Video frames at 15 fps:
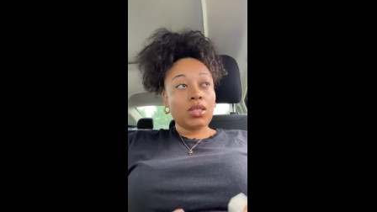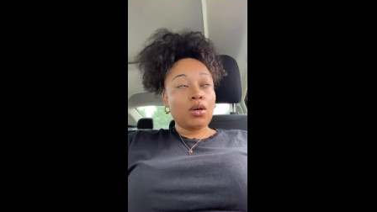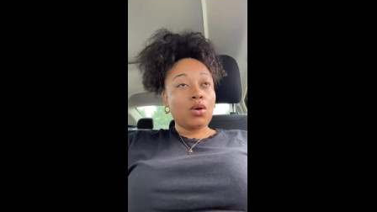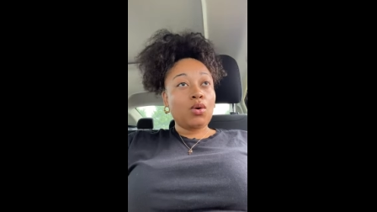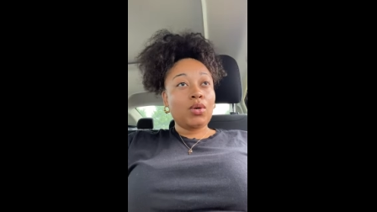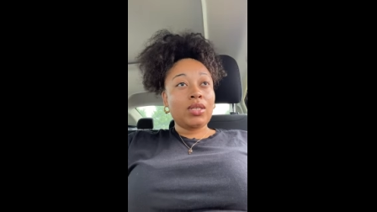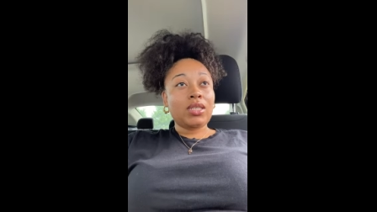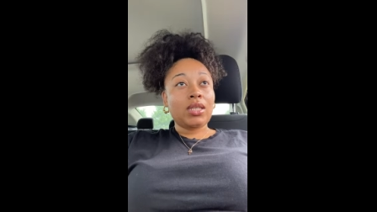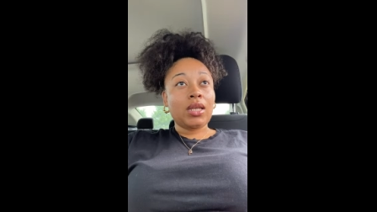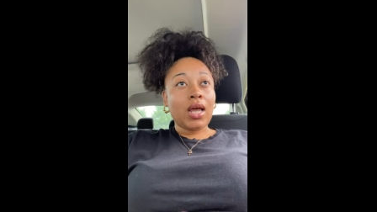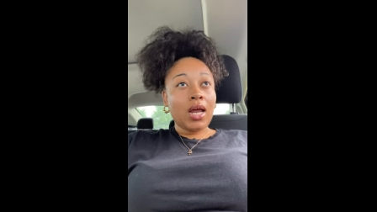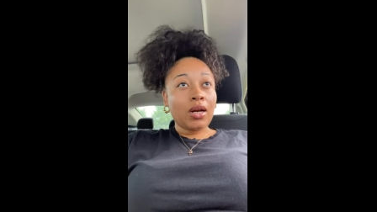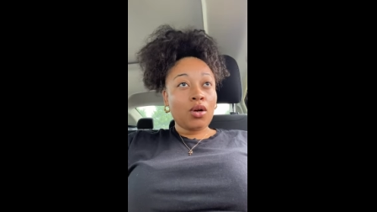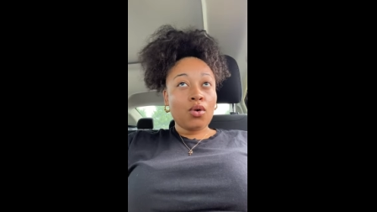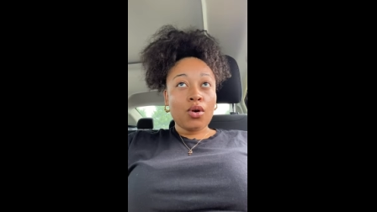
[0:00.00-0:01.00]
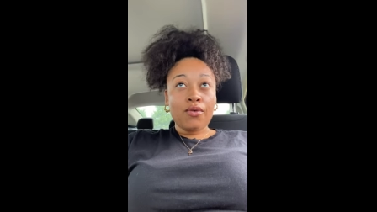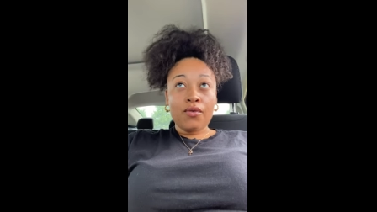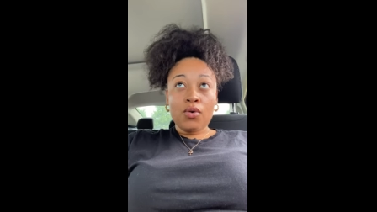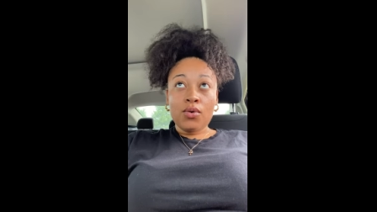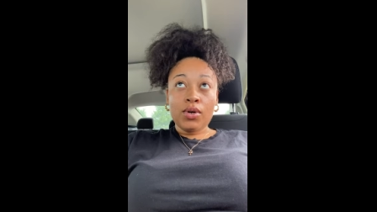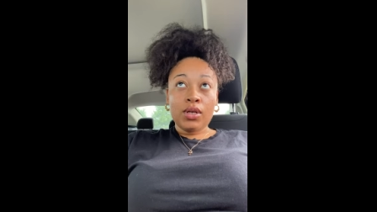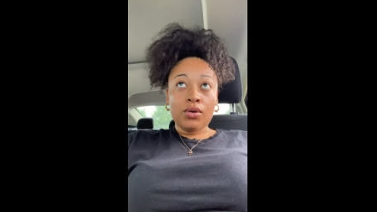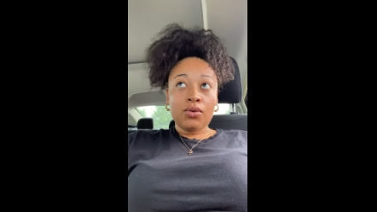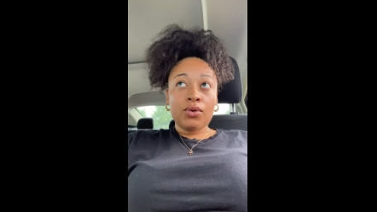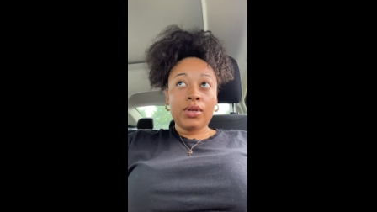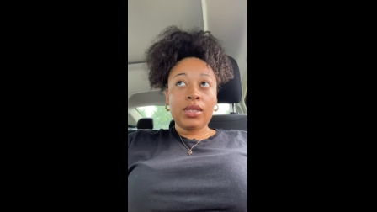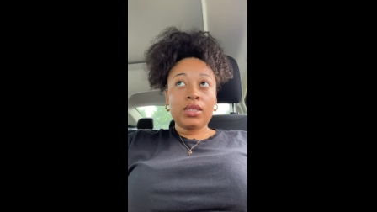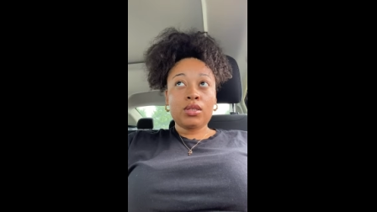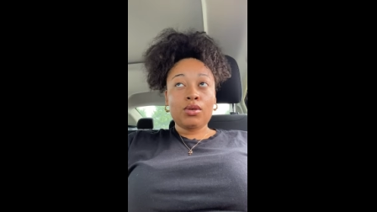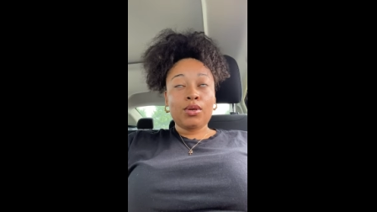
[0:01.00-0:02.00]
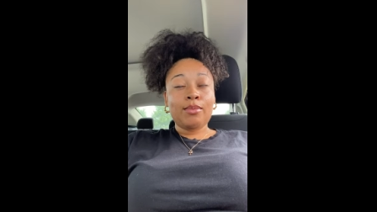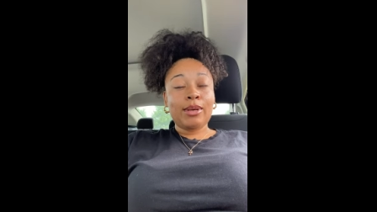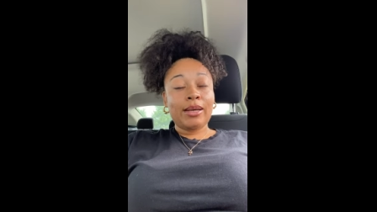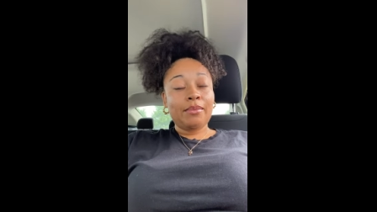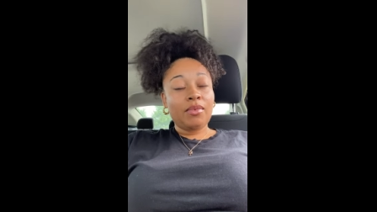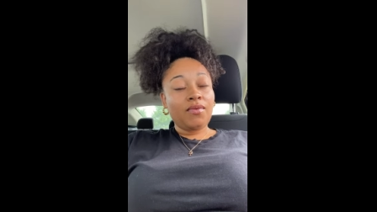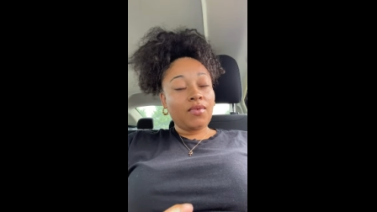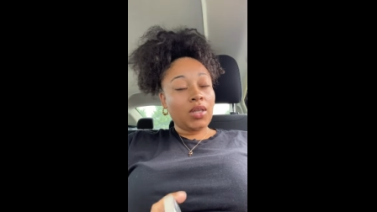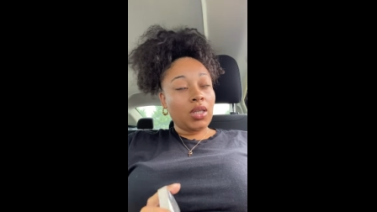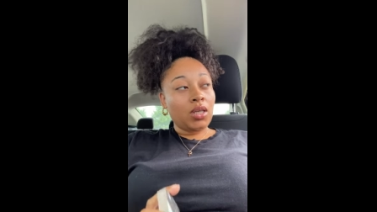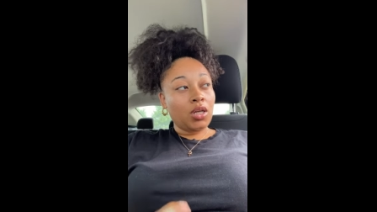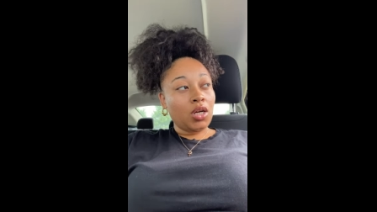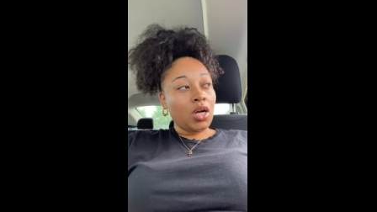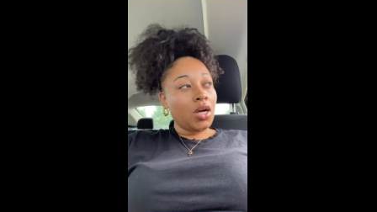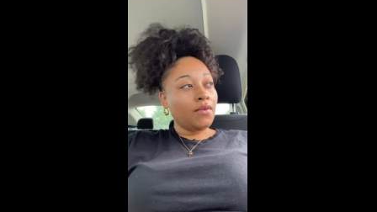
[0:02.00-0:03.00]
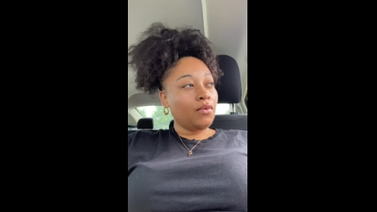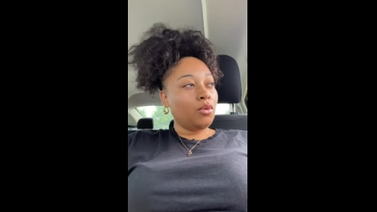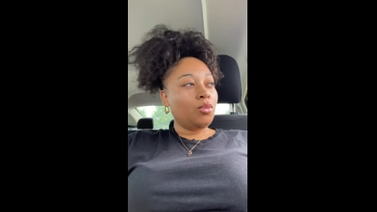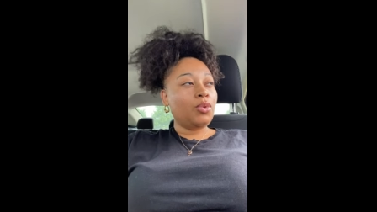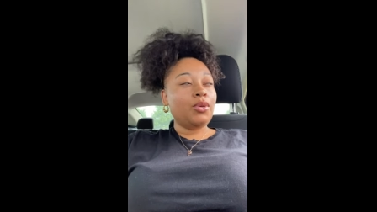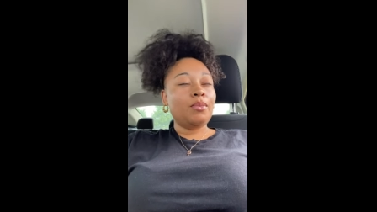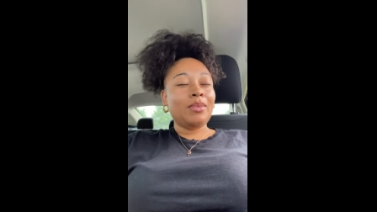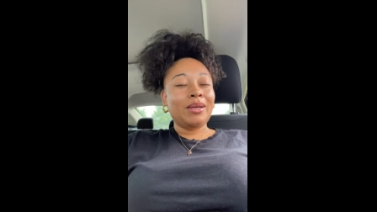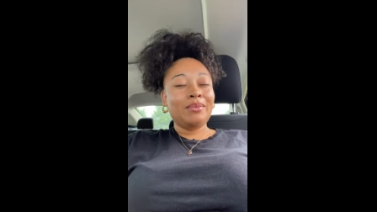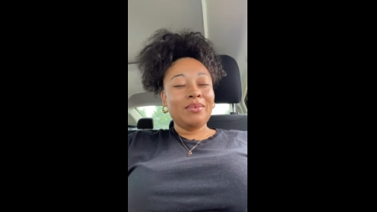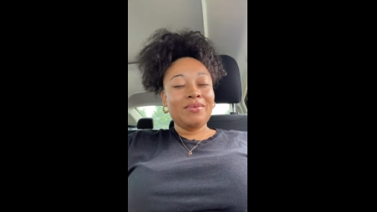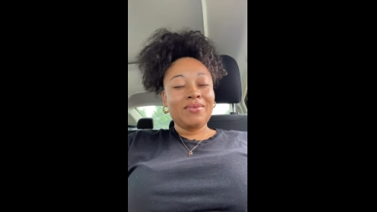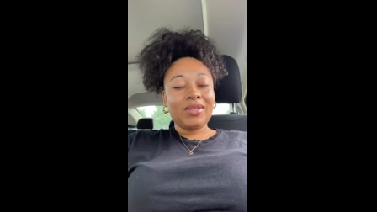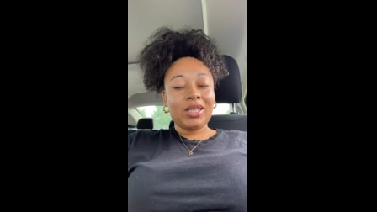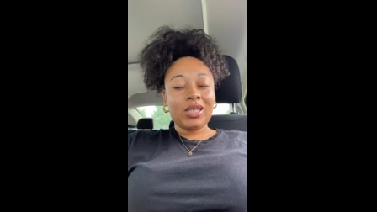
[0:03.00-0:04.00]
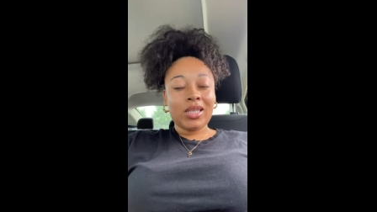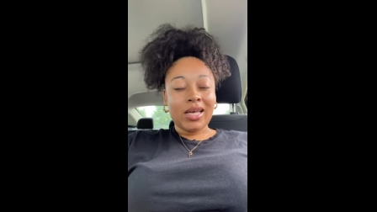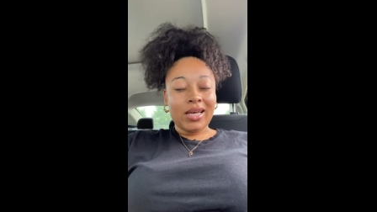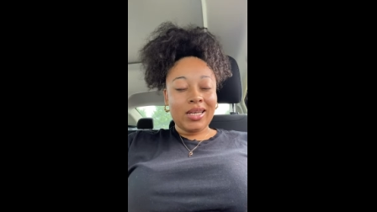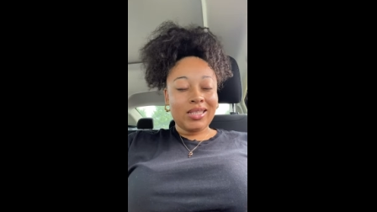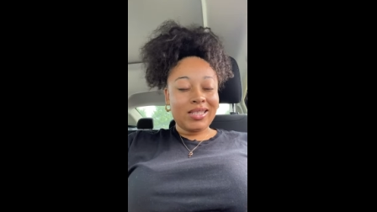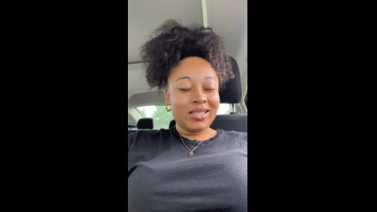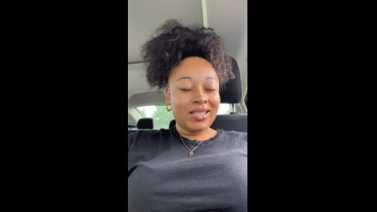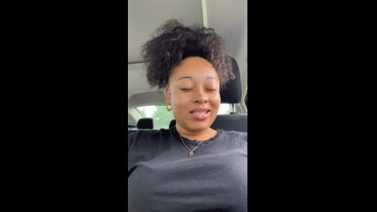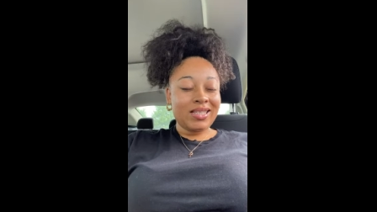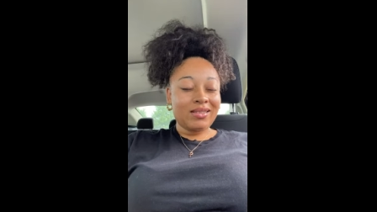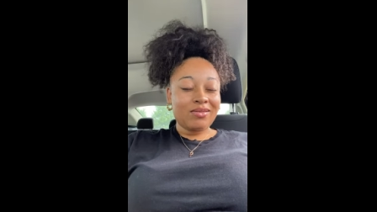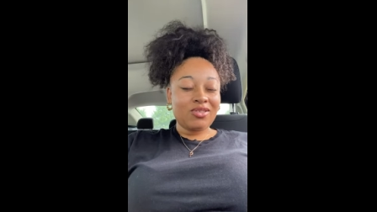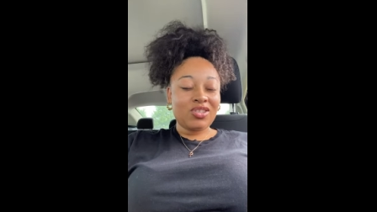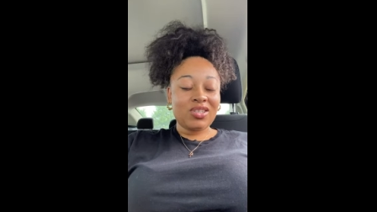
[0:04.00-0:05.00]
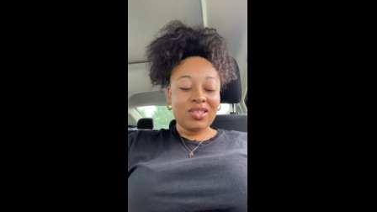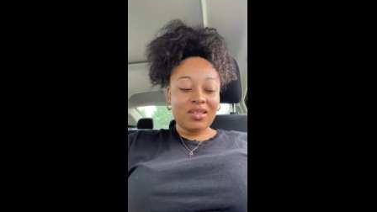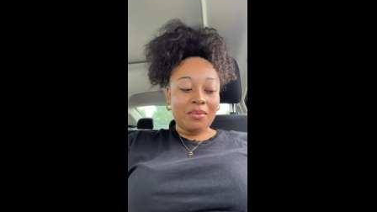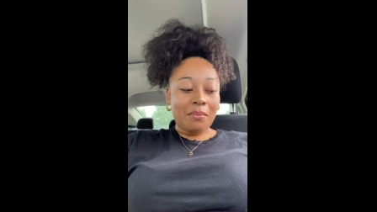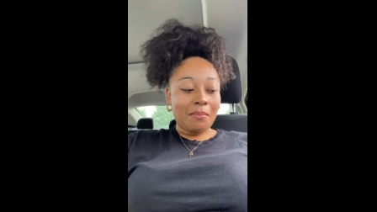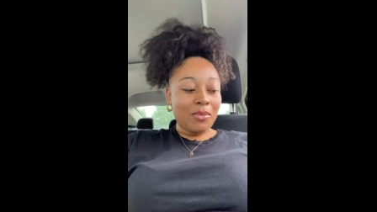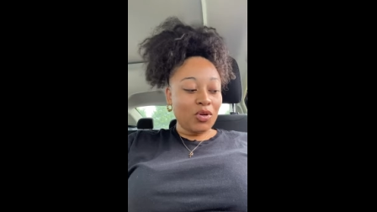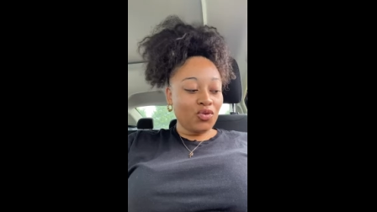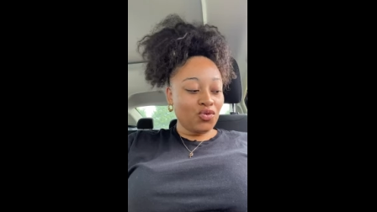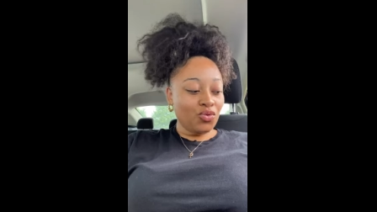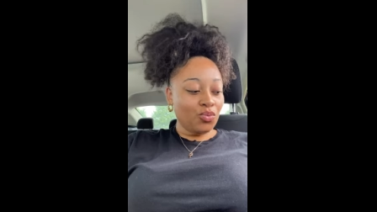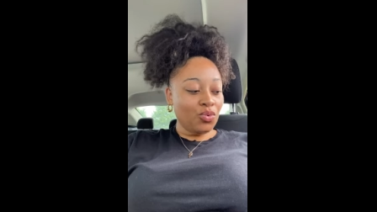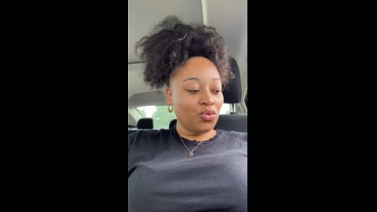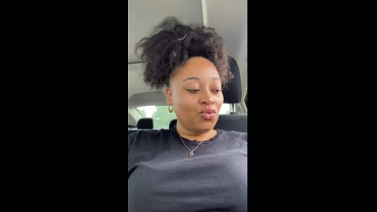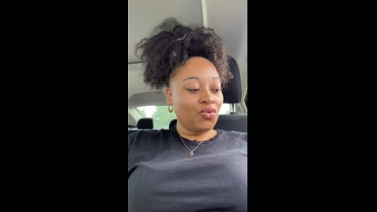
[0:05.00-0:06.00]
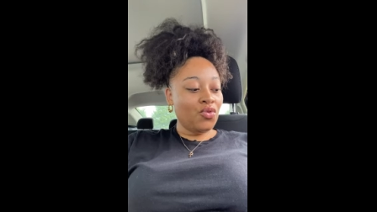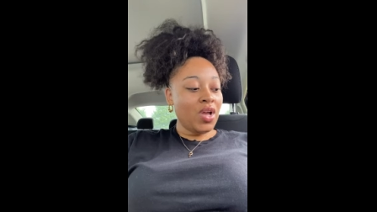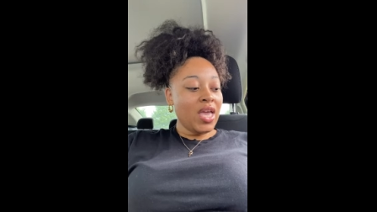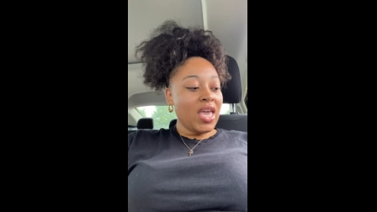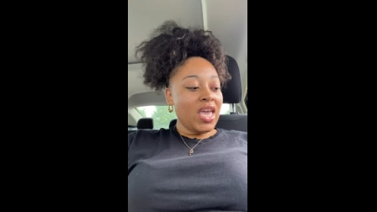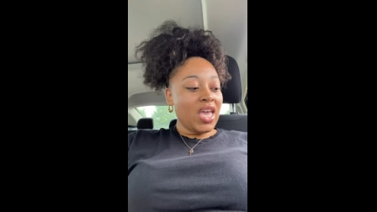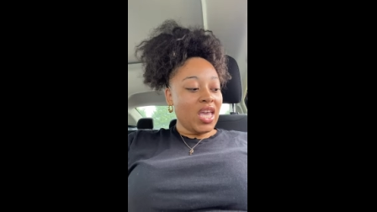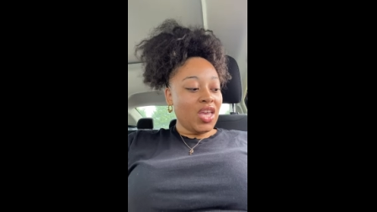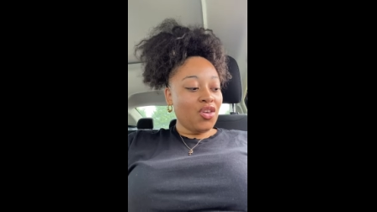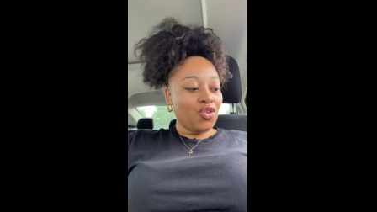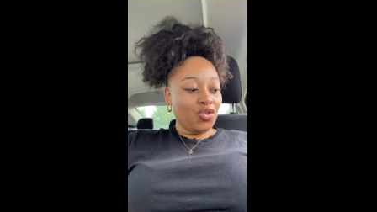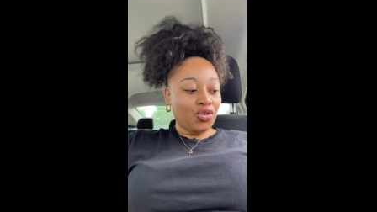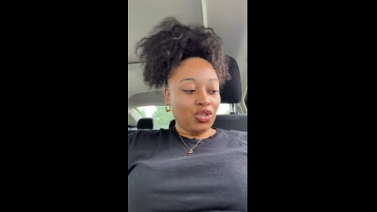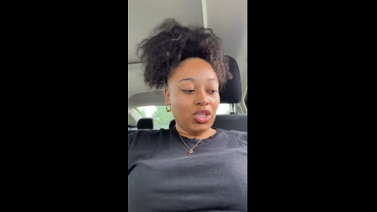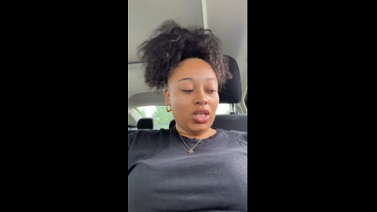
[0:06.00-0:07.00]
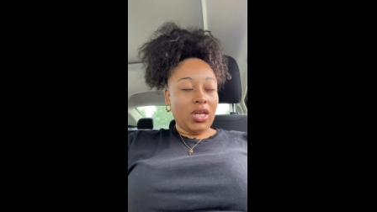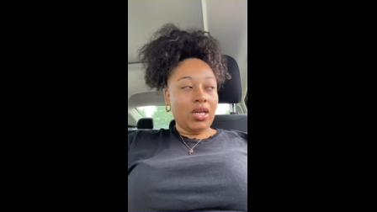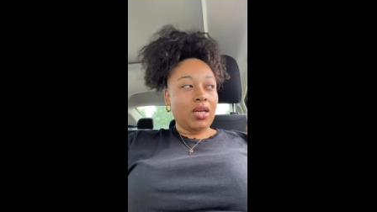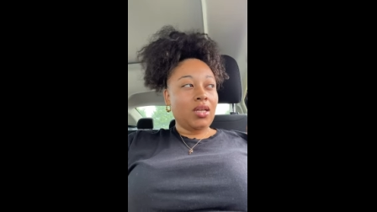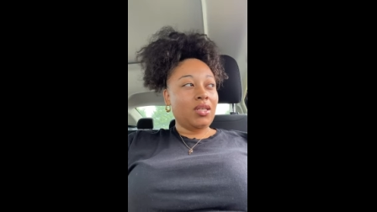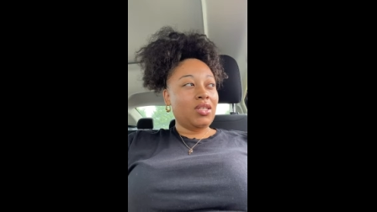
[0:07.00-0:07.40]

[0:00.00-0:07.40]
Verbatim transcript: So it's a lot of growth going on. So you might be feeling uncomfortable. You might be feeling like just just miserable energy.